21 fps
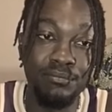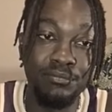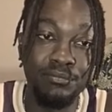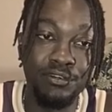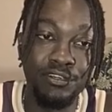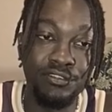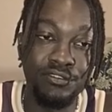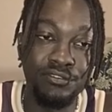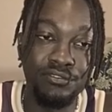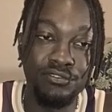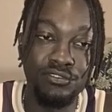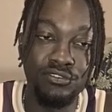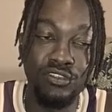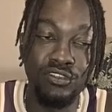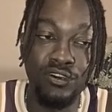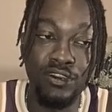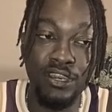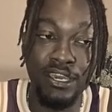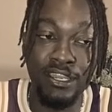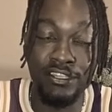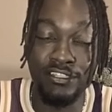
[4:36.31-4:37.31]
But you
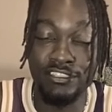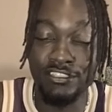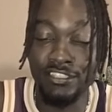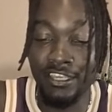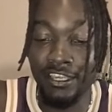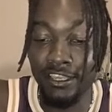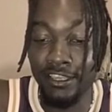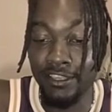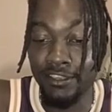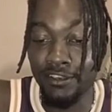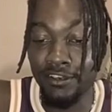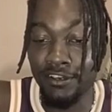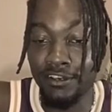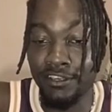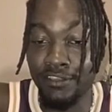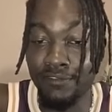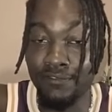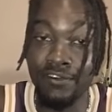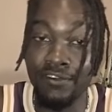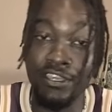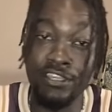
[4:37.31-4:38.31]
know how they say uh,
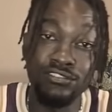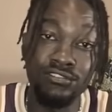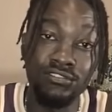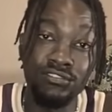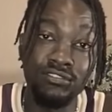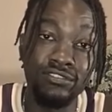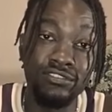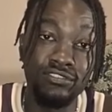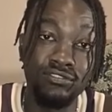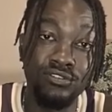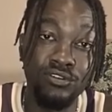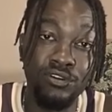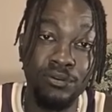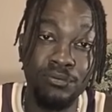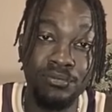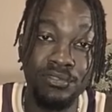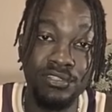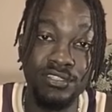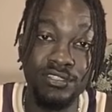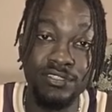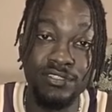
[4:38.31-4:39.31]
investors
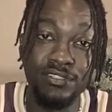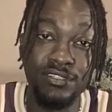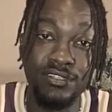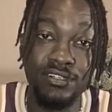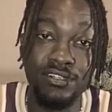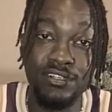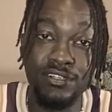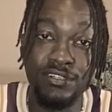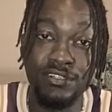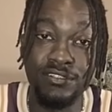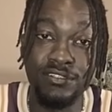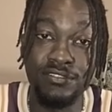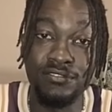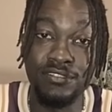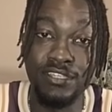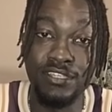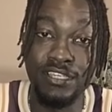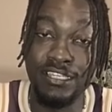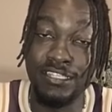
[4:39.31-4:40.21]
normally uh,